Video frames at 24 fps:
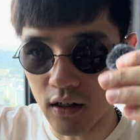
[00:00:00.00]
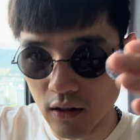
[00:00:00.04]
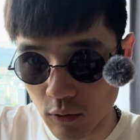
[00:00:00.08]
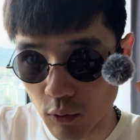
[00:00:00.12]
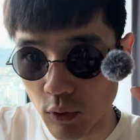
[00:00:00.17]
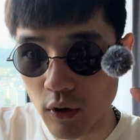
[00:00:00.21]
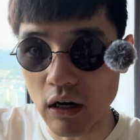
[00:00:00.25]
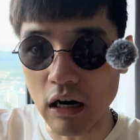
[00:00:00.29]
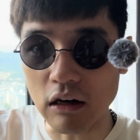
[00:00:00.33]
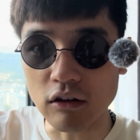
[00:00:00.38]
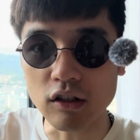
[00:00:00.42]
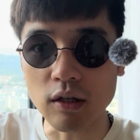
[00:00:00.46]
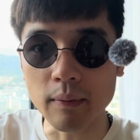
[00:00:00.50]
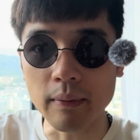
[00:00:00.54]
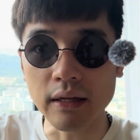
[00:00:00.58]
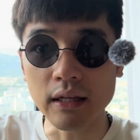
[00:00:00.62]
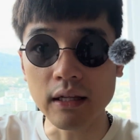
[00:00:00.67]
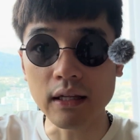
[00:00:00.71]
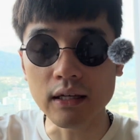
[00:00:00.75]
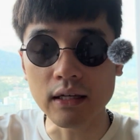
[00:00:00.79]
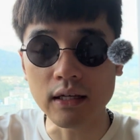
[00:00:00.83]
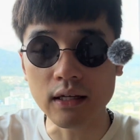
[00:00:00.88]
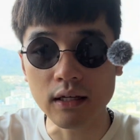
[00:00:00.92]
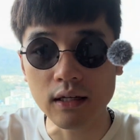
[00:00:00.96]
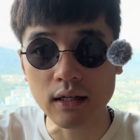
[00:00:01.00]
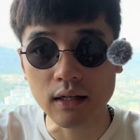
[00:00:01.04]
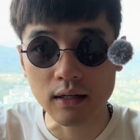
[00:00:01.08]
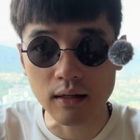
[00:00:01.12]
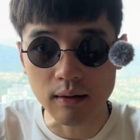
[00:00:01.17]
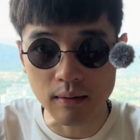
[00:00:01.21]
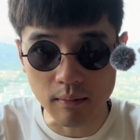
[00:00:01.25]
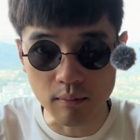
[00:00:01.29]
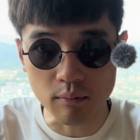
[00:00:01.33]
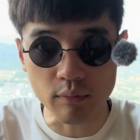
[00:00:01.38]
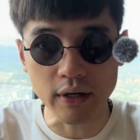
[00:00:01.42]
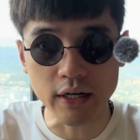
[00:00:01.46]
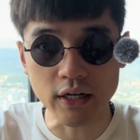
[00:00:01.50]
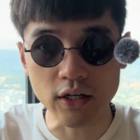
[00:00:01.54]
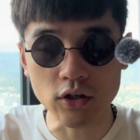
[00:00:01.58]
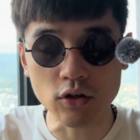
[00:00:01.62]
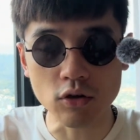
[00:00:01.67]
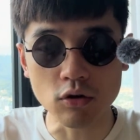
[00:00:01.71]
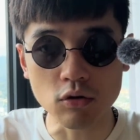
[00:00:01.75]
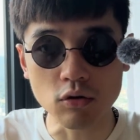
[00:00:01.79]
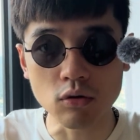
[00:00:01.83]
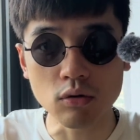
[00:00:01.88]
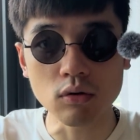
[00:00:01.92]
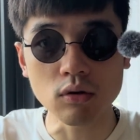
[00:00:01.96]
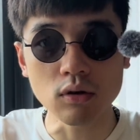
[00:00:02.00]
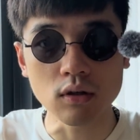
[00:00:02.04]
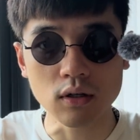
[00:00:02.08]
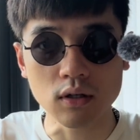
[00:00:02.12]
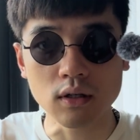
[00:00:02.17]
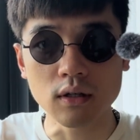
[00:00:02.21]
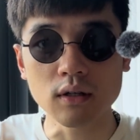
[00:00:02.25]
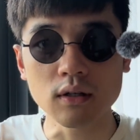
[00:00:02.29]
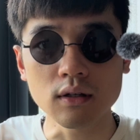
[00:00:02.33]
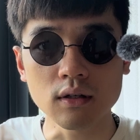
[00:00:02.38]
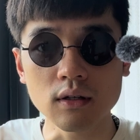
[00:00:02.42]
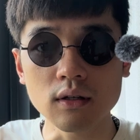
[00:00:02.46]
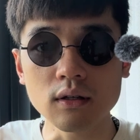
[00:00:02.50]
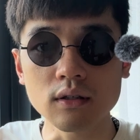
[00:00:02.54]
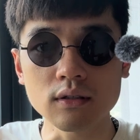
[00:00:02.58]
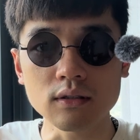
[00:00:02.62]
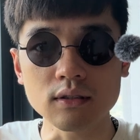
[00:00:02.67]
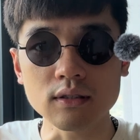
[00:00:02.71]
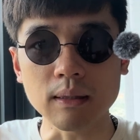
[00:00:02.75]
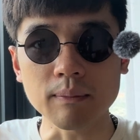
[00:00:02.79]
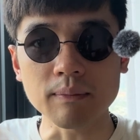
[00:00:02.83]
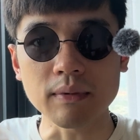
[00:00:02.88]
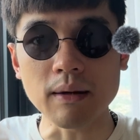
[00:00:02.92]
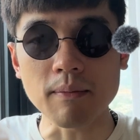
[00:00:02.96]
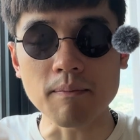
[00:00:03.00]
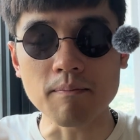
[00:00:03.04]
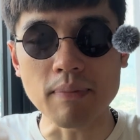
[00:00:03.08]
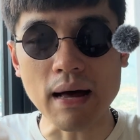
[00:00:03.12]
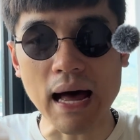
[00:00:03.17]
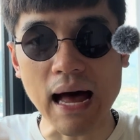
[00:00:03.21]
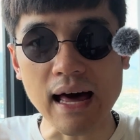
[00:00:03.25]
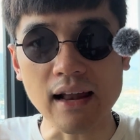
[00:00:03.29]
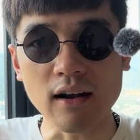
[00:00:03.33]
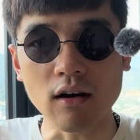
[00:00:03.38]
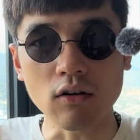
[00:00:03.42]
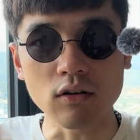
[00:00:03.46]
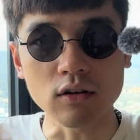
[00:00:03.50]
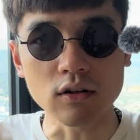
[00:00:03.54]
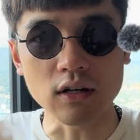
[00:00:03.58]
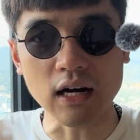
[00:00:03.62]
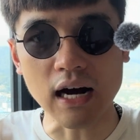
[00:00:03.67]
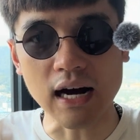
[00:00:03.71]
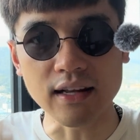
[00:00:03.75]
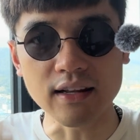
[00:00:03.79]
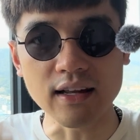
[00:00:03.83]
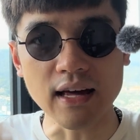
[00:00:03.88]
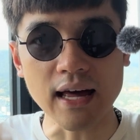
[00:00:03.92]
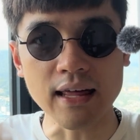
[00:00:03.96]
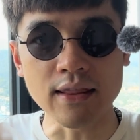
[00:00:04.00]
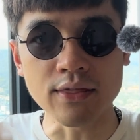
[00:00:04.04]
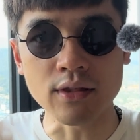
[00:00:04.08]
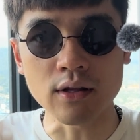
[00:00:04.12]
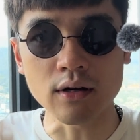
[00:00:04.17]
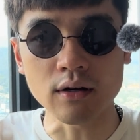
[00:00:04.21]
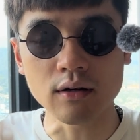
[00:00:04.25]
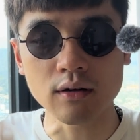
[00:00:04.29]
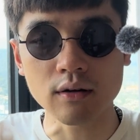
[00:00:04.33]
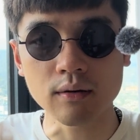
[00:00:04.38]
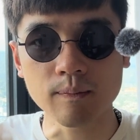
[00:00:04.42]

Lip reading: will ultimately bring you something bad on the other end